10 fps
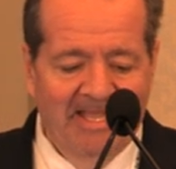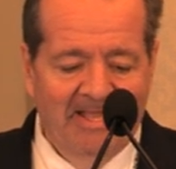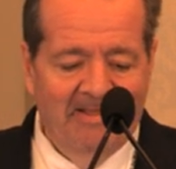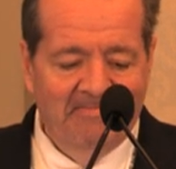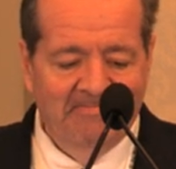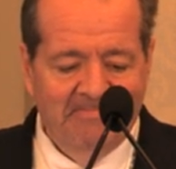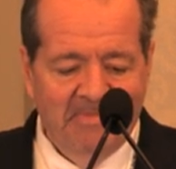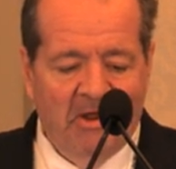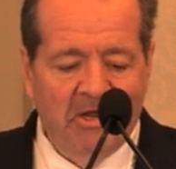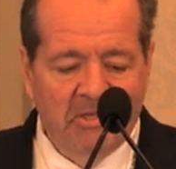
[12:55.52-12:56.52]
blood.
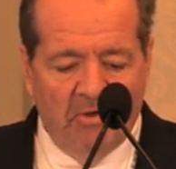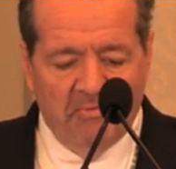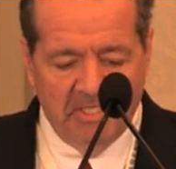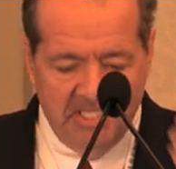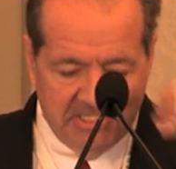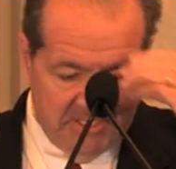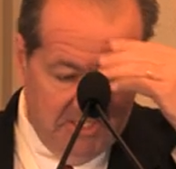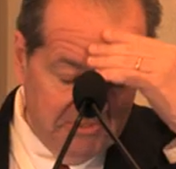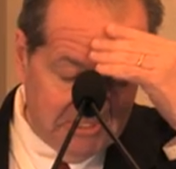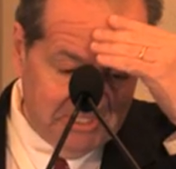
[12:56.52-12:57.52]
Our goal really is to
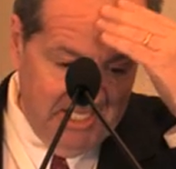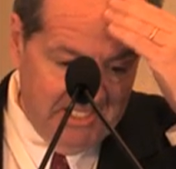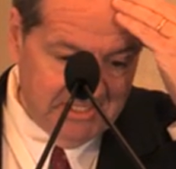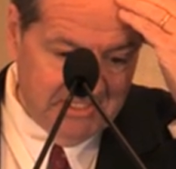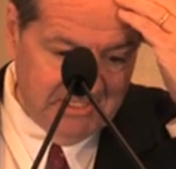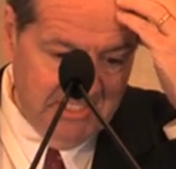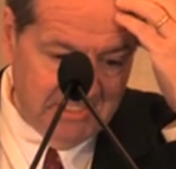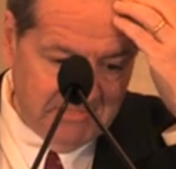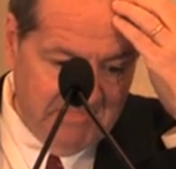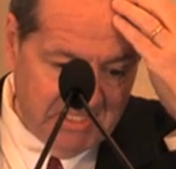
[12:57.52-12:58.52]
understand this
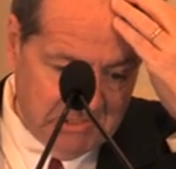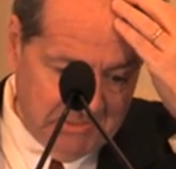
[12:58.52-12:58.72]
disease as best